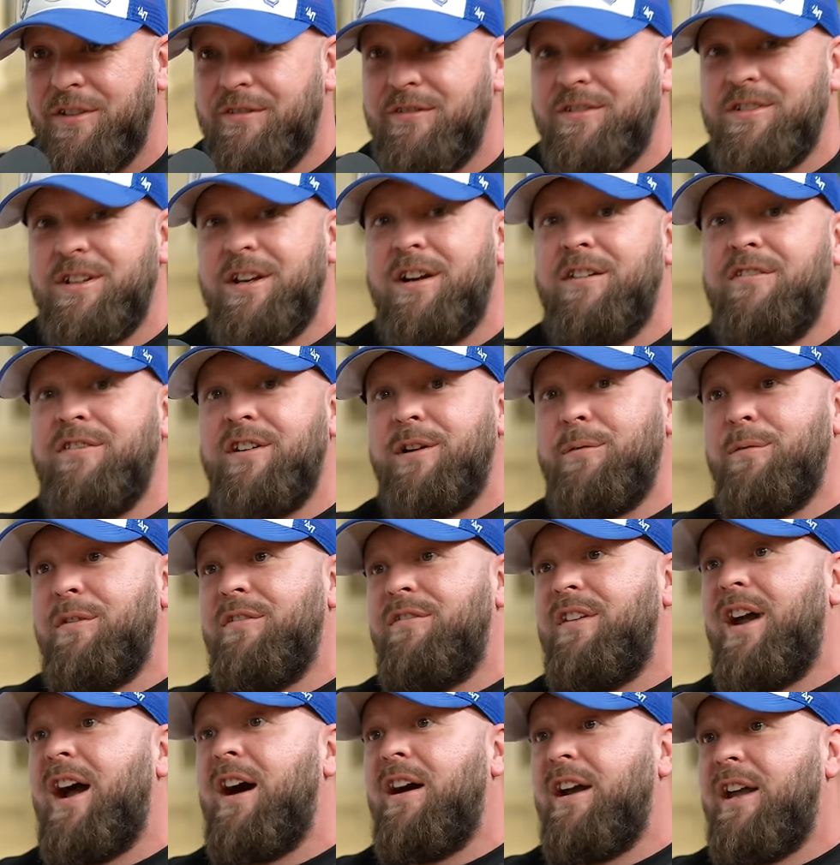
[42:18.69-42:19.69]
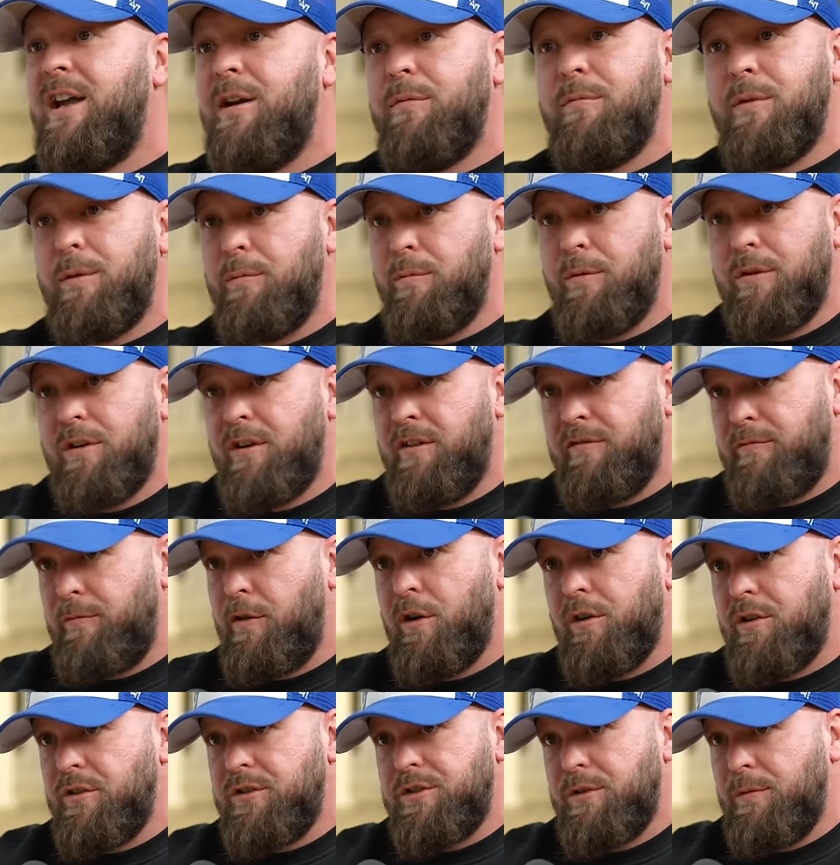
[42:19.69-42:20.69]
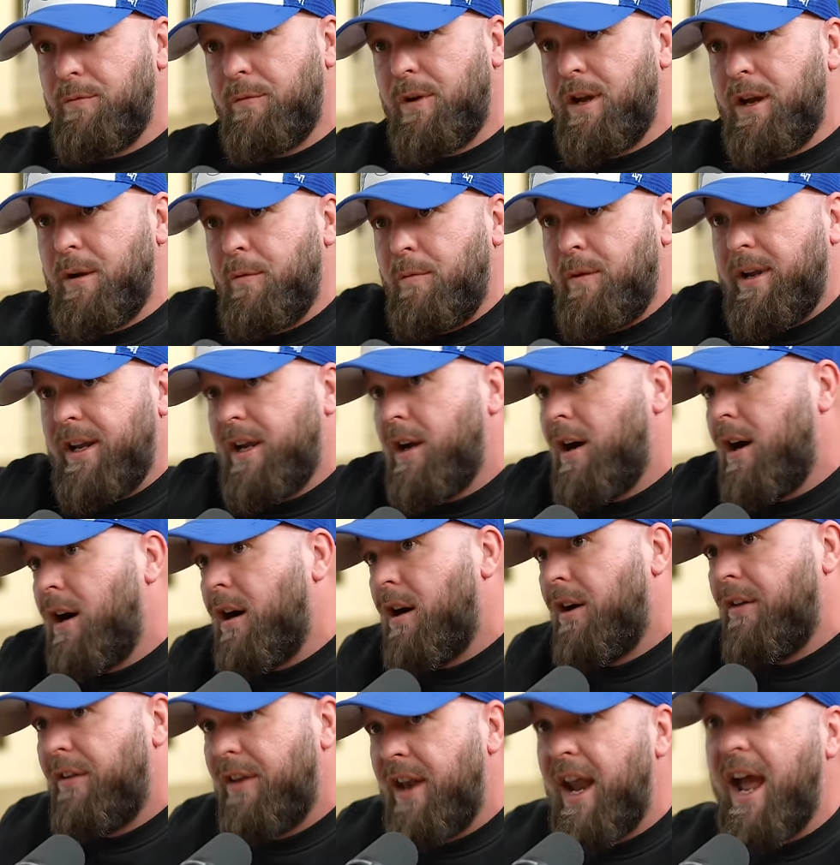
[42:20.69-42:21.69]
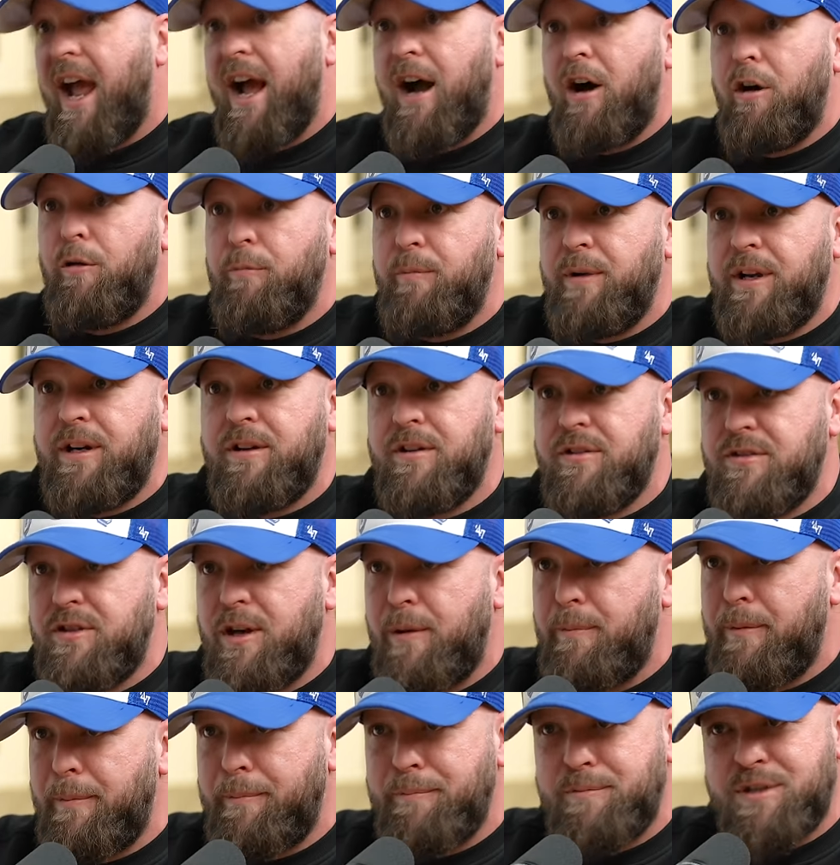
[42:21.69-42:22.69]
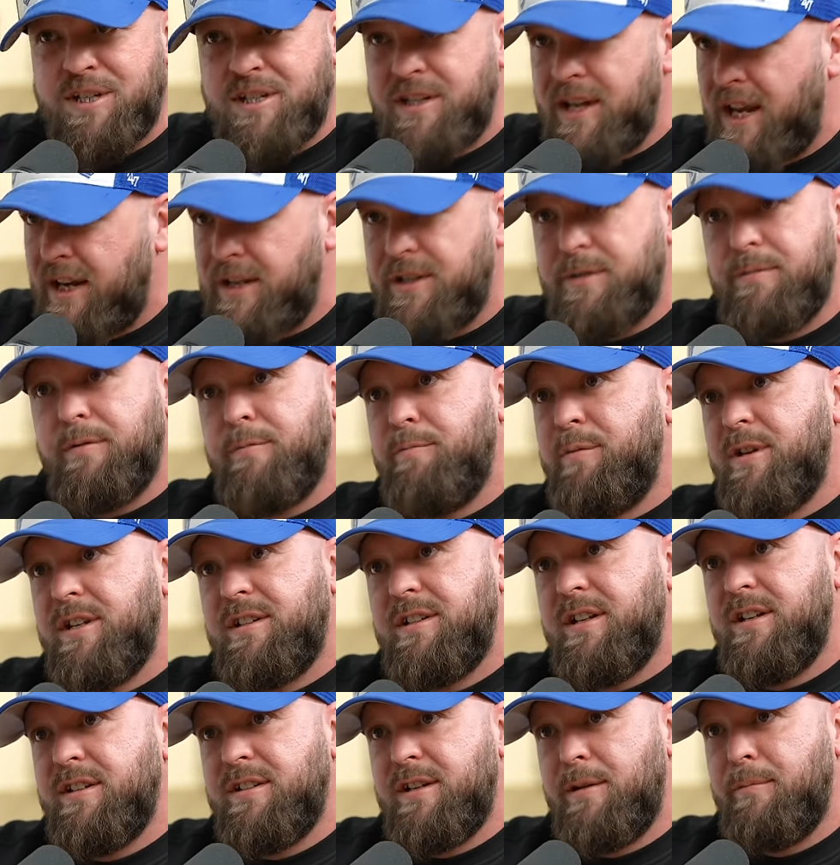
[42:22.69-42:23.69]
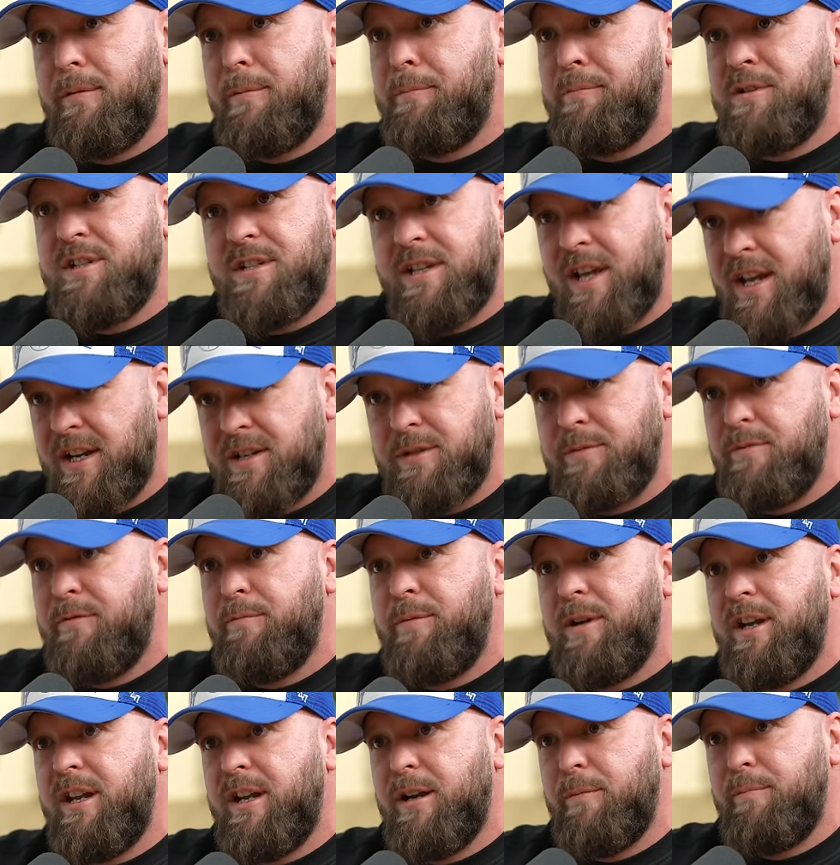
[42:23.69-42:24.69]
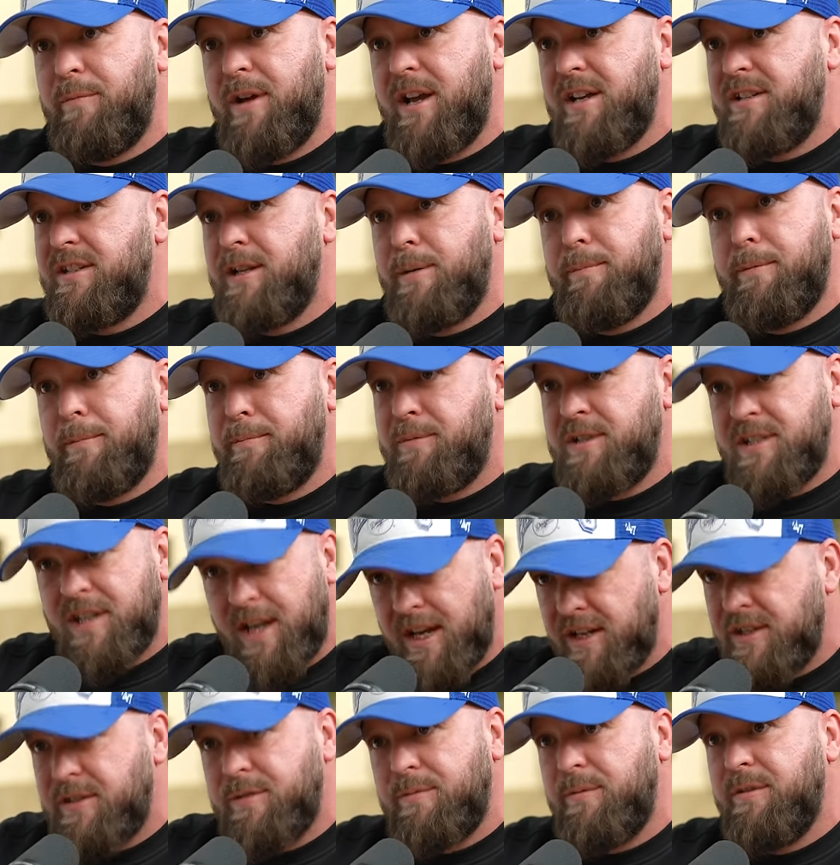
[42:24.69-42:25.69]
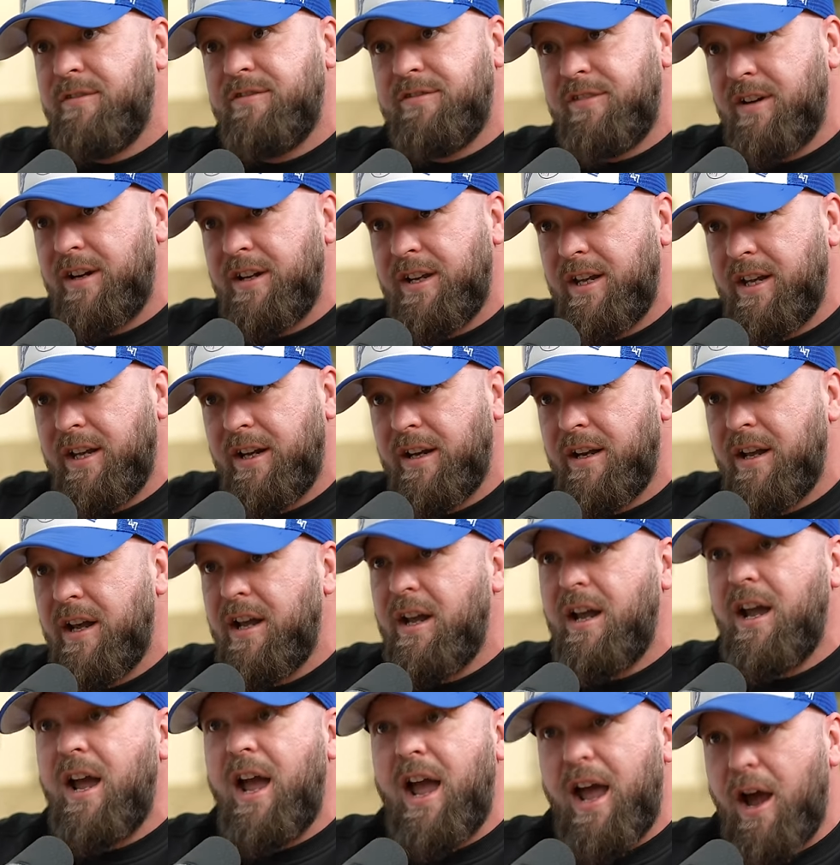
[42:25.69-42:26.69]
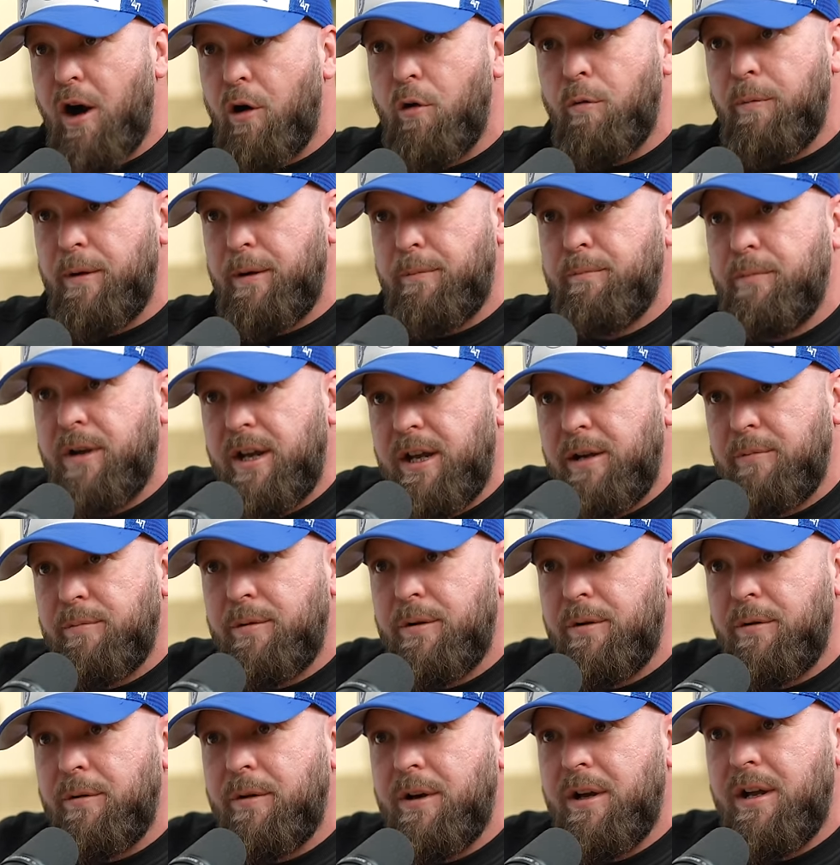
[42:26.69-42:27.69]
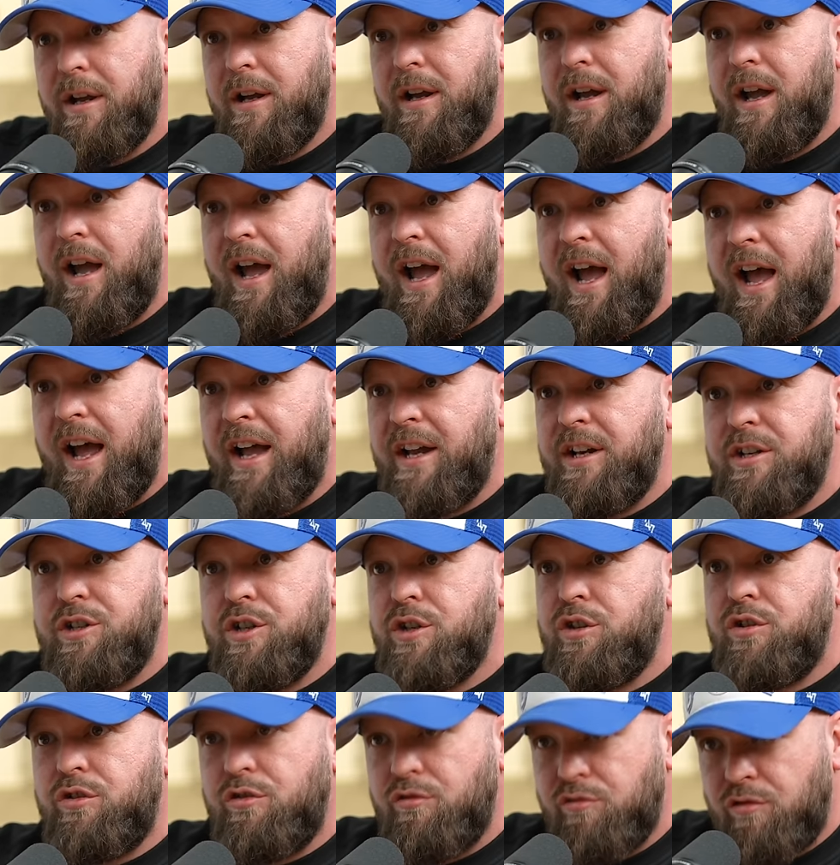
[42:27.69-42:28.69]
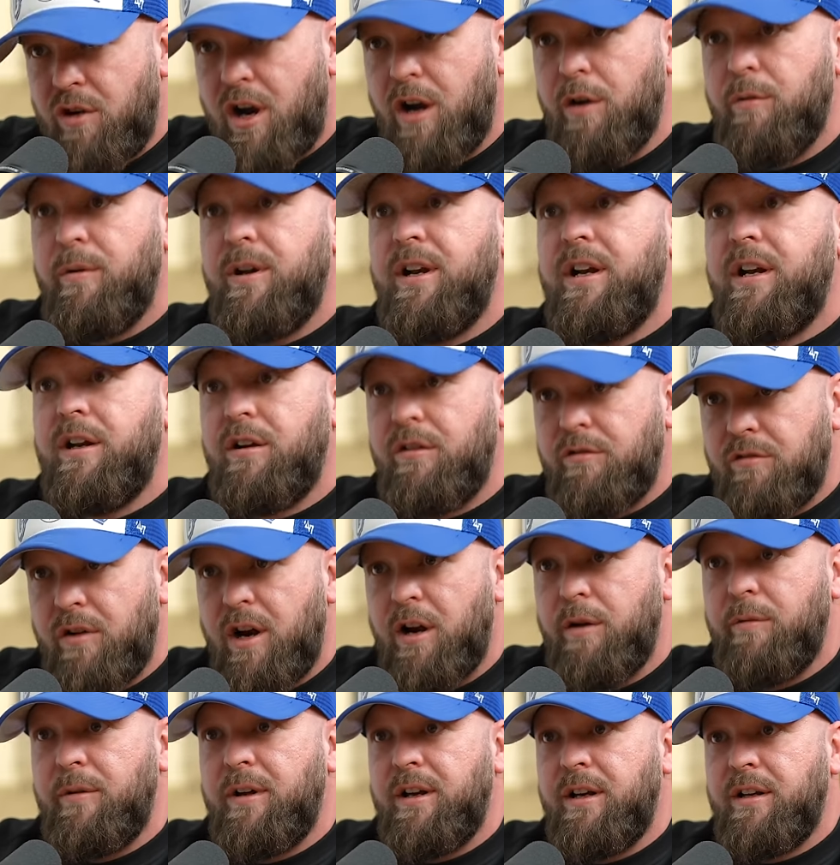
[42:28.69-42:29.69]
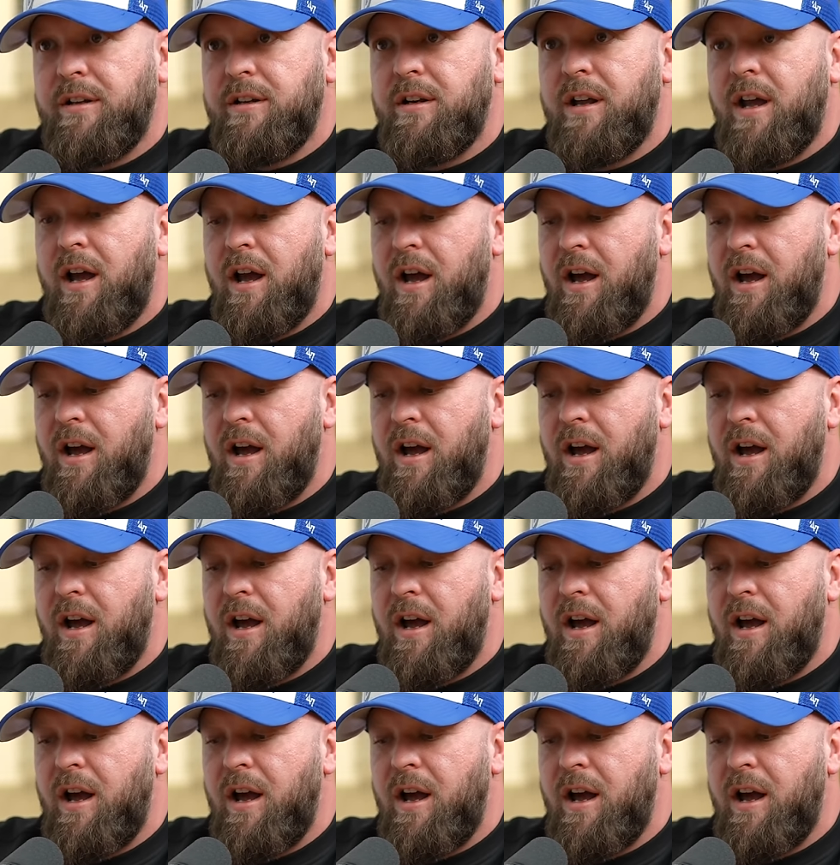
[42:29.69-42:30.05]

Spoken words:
Obviously, I think without it, we wouldn't have got to where we are now, because I'm obsessed with business. I'm obsessed with being the best. I'm obsessed with fucking helping people and just growing and growing.